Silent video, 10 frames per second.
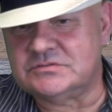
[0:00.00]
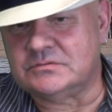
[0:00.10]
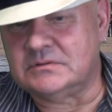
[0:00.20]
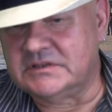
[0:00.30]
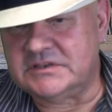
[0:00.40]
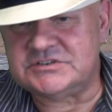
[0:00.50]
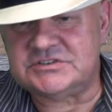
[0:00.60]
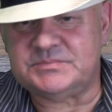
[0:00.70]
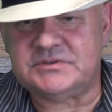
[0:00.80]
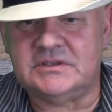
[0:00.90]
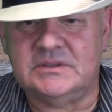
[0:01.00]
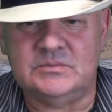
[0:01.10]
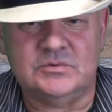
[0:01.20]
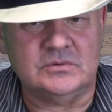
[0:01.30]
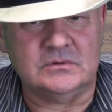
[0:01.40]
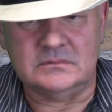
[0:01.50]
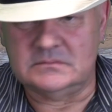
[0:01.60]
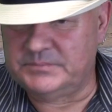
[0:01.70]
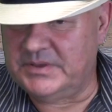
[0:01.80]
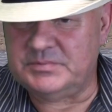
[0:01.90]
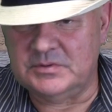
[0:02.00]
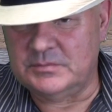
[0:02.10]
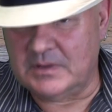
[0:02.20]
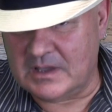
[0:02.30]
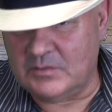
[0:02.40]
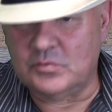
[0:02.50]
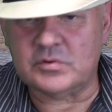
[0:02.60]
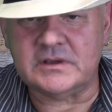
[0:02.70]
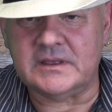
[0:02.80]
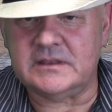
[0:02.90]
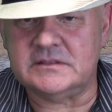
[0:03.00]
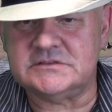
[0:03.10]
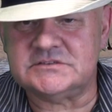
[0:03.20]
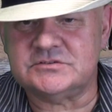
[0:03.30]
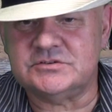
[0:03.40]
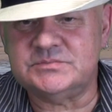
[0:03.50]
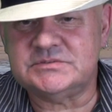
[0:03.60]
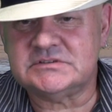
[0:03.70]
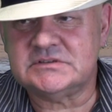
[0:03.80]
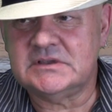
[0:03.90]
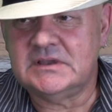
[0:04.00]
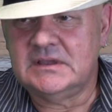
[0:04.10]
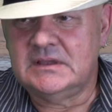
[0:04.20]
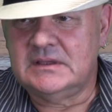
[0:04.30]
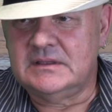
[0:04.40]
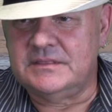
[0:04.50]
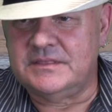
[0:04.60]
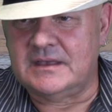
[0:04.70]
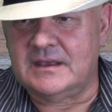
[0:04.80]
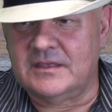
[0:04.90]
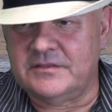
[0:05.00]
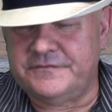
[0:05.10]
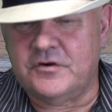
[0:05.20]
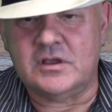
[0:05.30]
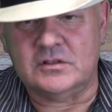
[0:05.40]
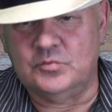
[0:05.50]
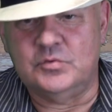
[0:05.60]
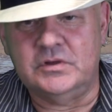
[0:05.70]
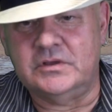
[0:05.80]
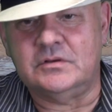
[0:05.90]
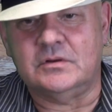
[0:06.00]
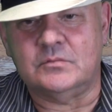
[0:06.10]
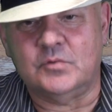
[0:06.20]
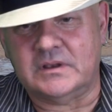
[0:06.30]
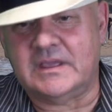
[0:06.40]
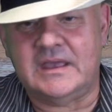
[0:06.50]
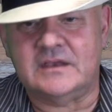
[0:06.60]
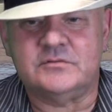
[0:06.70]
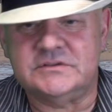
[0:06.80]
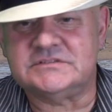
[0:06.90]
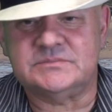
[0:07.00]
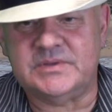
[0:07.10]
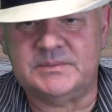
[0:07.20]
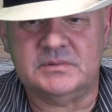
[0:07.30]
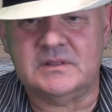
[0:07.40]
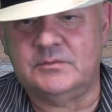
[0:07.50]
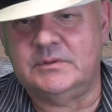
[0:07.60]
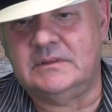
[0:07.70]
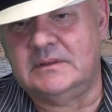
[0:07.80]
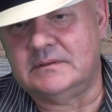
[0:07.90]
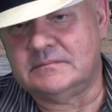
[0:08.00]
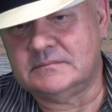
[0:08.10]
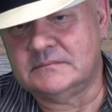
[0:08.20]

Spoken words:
or a leadership team or people who are coordinating these groups that are the final word on what categories and people go in there.